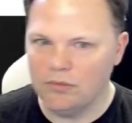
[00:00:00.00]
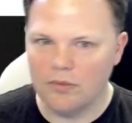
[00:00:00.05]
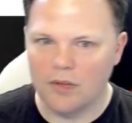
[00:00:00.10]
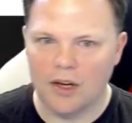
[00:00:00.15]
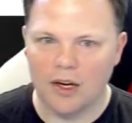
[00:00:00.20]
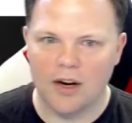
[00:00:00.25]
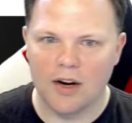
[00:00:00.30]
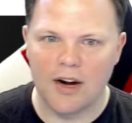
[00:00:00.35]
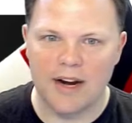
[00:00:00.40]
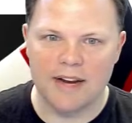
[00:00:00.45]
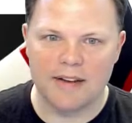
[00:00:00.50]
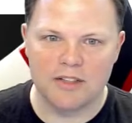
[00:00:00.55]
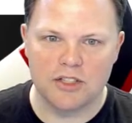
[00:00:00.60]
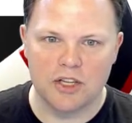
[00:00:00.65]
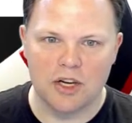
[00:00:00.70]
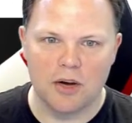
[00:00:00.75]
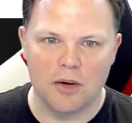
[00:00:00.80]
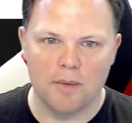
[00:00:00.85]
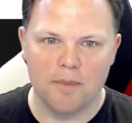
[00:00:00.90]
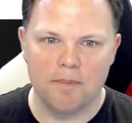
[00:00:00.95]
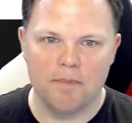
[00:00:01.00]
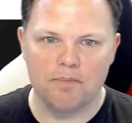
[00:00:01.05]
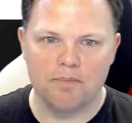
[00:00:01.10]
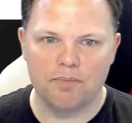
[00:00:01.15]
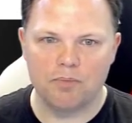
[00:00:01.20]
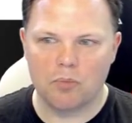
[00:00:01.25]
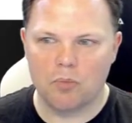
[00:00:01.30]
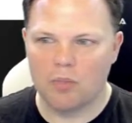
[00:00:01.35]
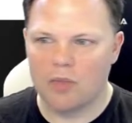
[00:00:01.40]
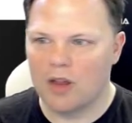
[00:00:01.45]
All right, so
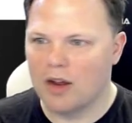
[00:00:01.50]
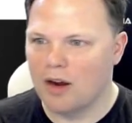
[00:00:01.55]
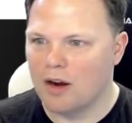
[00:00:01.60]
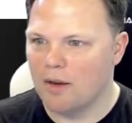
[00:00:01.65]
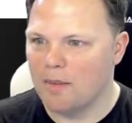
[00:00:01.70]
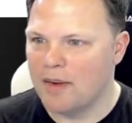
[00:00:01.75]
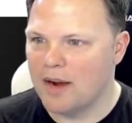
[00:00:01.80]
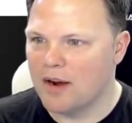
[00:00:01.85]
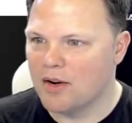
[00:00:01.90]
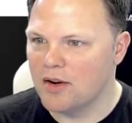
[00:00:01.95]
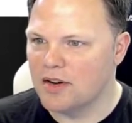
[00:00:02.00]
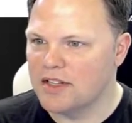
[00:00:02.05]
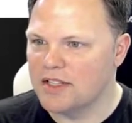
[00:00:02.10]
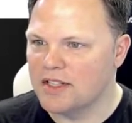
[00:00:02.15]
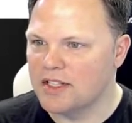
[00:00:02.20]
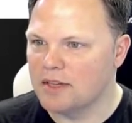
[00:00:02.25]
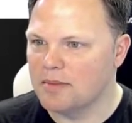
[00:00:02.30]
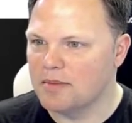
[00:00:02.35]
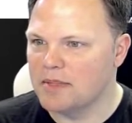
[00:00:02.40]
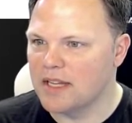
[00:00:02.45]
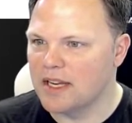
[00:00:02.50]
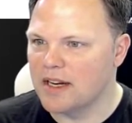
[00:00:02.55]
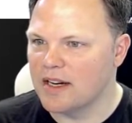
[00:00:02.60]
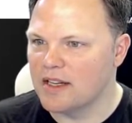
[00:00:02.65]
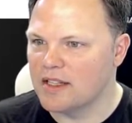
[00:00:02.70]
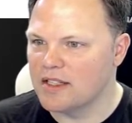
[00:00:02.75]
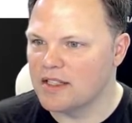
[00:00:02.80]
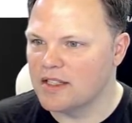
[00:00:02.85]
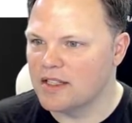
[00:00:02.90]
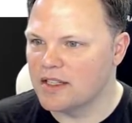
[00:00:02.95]
our power and sleep
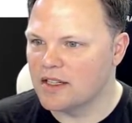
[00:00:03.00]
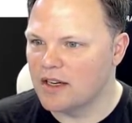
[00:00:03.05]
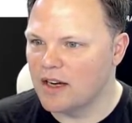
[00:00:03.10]
settings.